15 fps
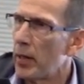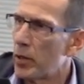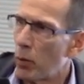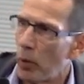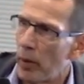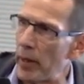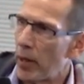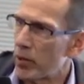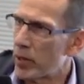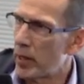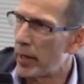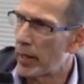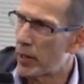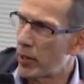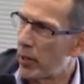So we'll
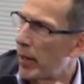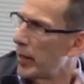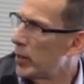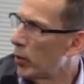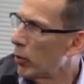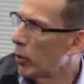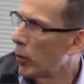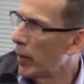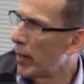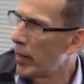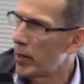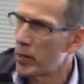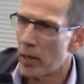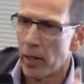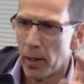announce the next dinner. I don't know when
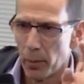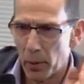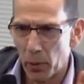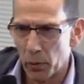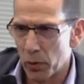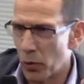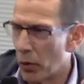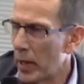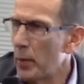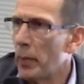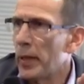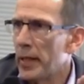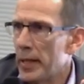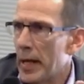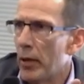it is, but it was
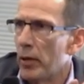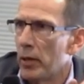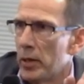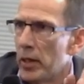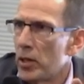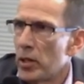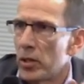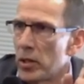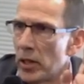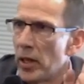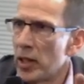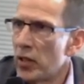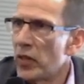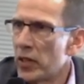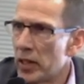great being down there. There's such
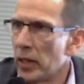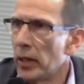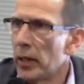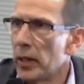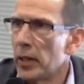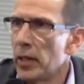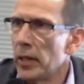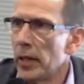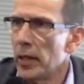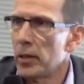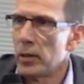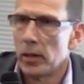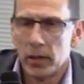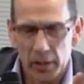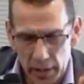a nice facility that
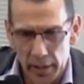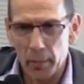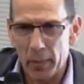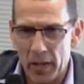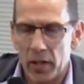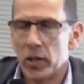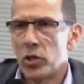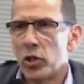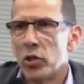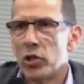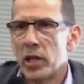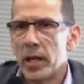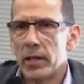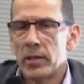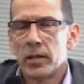the United Methodist
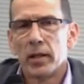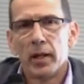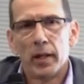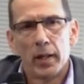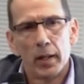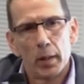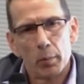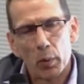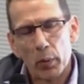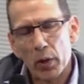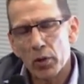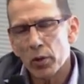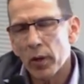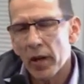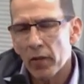Church has. But
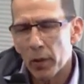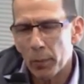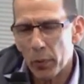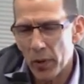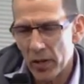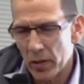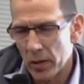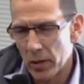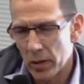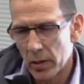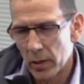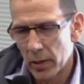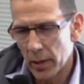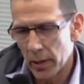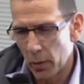we also have our
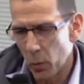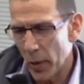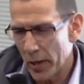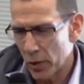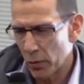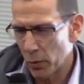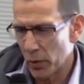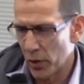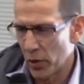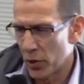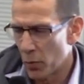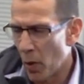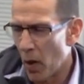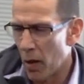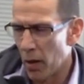presence down on West Street, which is
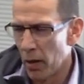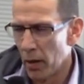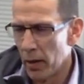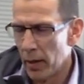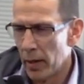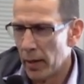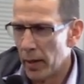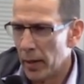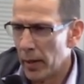small.